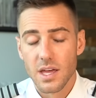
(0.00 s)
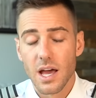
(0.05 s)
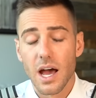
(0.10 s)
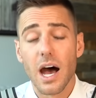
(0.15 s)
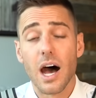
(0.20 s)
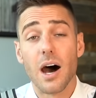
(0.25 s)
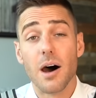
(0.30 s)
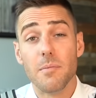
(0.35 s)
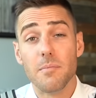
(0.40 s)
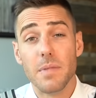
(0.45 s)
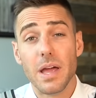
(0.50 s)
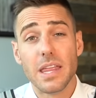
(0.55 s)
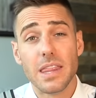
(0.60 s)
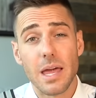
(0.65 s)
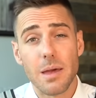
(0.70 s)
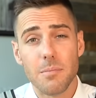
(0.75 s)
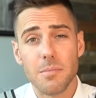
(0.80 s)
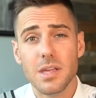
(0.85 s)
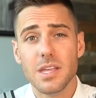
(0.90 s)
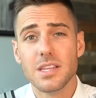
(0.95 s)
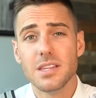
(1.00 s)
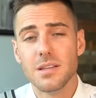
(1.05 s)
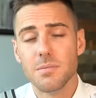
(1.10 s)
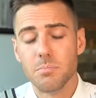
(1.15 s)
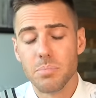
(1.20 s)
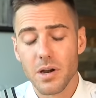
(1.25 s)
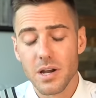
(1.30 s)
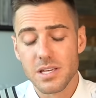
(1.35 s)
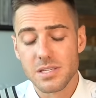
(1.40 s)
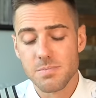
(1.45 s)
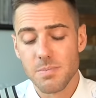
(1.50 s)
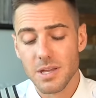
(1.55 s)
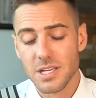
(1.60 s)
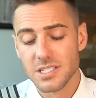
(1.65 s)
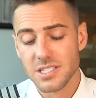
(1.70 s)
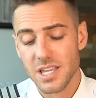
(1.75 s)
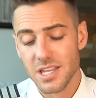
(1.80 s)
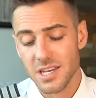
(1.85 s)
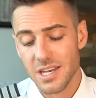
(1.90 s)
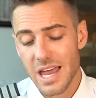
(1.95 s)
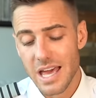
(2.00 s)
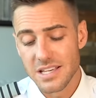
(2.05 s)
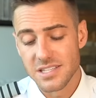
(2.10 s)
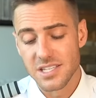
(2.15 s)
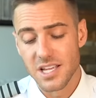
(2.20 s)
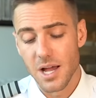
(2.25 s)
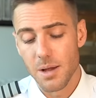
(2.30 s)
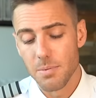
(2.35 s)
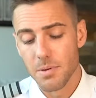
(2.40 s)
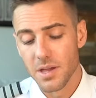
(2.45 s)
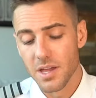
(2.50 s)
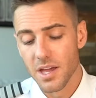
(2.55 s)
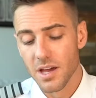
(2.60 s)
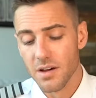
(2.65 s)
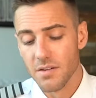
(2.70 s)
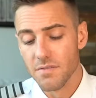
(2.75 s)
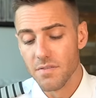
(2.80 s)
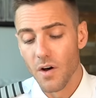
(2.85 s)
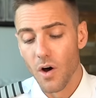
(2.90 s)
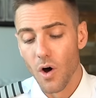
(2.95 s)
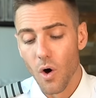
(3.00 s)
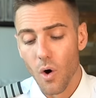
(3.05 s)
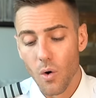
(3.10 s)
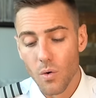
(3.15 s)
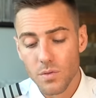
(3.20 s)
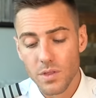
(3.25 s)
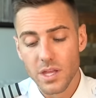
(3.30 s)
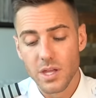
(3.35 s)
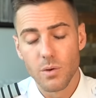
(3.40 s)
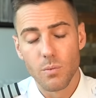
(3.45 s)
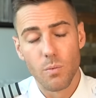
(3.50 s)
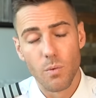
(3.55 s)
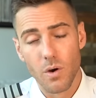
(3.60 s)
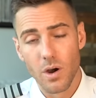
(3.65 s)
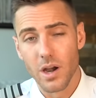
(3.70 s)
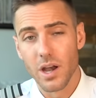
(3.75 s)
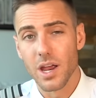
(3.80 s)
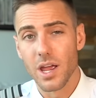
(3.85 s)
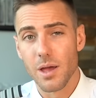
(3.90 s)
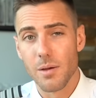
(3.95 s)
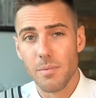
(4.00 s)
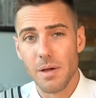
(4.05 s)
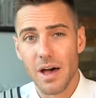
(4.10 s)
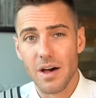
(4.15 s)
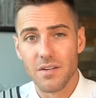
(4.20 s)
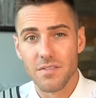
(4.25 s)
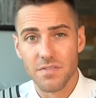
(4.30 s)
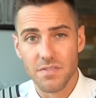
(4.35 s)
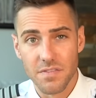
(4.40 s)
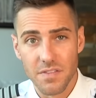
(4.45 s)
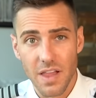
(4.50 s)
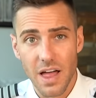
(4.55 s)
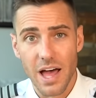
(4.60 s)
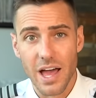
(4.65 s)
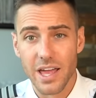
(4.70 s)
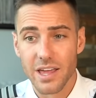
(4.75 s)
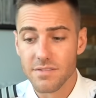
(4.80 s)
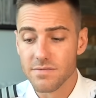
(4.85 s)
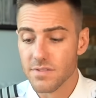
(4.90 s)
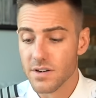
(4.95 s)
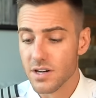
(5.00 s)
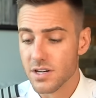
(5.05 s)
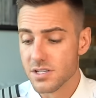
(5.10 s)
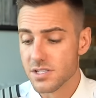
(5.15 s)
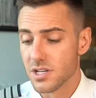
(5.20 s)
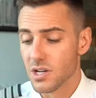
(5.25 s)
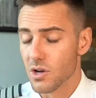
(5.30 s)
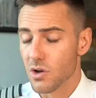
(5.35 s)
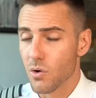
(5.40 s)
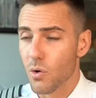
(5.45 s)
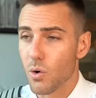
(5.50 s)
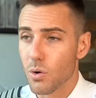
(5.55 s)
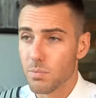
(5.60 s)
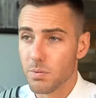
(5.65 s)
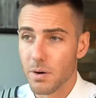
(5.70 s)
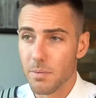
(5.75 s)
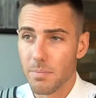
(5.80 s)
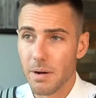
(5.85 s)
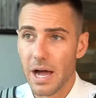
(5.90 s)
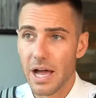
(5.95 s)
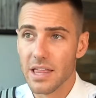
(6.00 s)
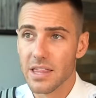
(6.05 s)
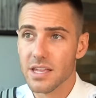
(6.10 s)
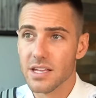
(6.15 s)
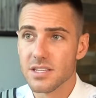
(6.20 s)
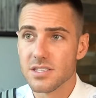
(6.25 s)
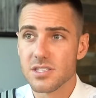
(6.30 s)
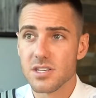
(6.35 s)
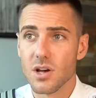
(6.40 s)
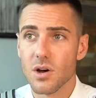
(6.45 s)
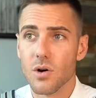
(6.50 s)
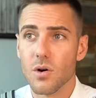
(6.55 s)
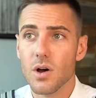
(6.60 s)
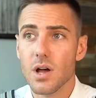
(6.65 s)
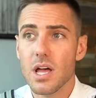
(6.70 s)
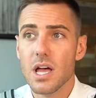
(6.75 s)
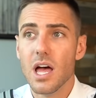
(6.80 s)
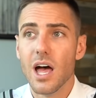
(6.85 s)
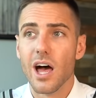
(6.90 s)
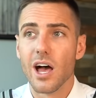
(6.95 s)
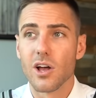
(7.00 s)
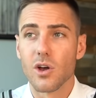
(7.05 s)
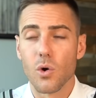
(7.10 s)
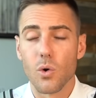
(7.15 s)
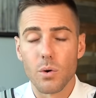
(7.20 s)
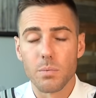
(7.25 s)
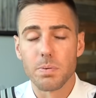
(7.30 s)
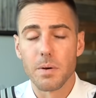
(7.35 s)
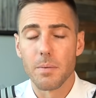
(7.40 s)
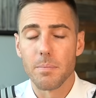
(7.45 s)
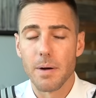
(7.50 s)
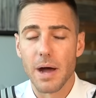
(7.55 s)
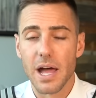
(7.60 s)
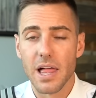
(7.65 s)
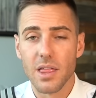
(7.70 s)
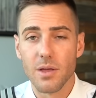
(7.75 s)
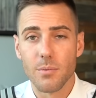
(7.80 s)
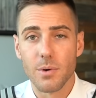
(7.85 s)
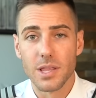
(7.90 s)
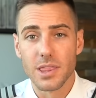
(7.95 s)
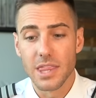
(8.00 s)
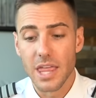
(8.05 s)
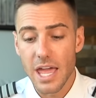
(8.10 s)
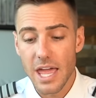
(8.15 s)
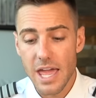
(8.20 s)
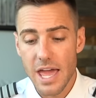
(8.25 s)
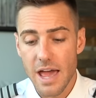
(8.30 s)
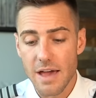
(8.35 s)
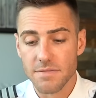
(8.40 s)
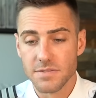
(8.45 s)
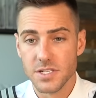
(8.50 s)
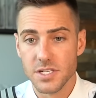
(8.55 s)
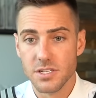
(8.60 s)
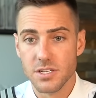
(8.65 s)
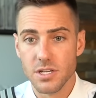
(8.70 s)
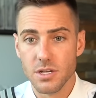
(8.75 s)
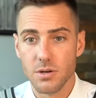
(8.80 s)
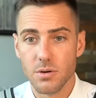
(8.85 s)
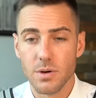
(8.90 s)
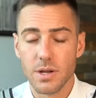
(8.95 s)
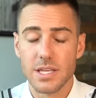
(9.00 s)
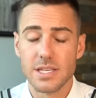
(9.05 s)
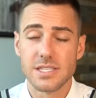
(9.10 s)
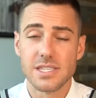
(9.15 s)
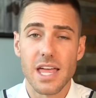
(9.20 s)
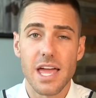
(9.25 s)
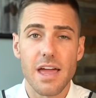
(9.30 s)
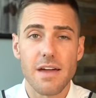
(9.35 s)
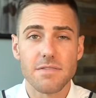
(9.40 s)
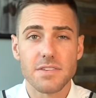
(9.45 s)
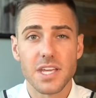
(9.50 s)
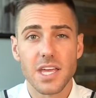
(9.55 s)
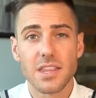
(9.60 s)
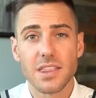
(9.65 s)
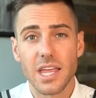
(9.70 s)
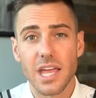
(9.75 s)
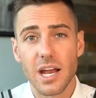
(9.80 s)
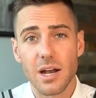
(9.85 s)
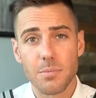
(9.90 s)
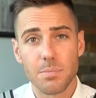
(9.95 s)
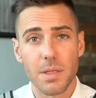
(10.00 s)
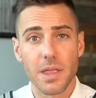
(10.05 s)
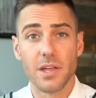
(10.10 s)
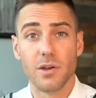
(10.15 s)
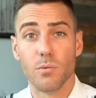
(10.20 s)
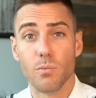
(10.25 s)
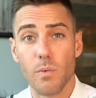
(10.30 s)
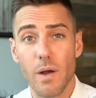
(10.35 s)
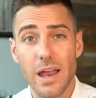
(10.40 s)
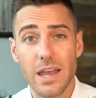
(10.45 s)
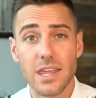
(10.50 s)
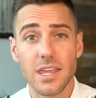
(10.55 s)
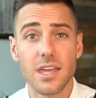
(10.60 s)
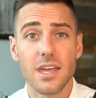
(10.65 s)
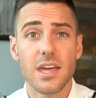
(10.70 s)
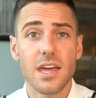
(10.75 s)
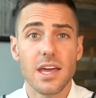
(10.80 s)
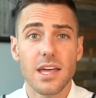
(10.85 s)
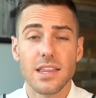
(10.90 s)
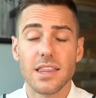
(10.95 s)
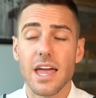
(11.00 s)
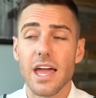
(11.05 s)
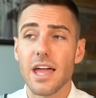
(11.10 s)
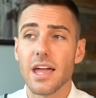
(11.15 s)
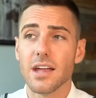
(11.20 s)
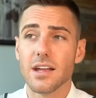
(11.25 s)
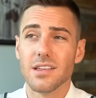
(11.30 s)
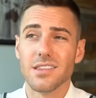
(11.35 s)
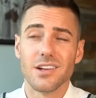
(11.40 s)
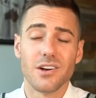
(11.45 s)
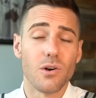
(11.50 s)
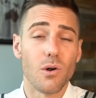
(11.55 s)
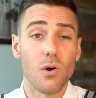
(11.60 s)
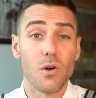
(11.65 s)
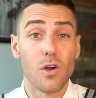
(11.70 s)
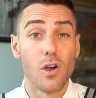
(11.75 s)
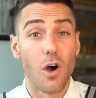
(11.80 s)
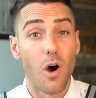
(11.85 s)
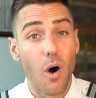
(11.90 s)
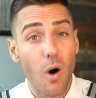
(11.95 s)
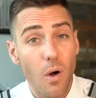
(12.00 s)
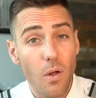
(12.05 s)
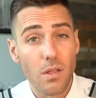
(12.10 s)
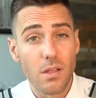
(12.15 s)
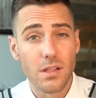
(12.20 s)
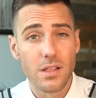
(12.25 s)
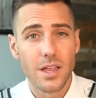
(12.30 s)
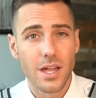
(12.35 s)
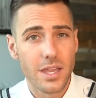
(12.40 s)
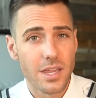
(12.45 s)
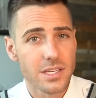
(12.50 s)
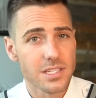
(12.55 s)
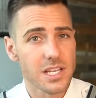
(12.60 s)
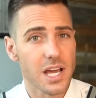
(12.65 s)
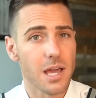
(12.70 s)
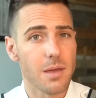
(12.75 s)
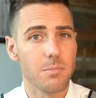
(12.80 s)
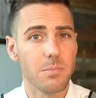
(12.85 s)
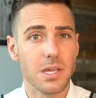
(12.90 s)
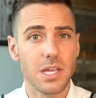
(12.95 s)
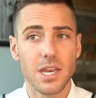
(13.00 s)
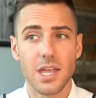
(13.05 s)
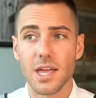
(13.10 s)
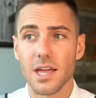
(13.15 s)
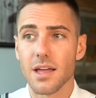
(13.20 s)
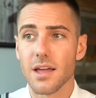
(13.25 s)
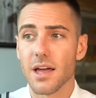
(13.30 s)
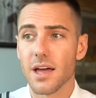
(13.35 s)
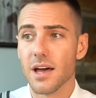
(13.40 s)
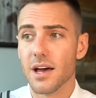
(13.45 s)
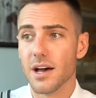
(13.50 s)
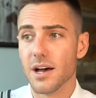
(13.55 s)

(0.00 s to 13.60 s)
And that brings me into the next topic of only worrying about flying versus a corporate pilot. So a corporate pilot, what they have to do is they have to get the airplane ready. They're on call a lot of the time, meaning,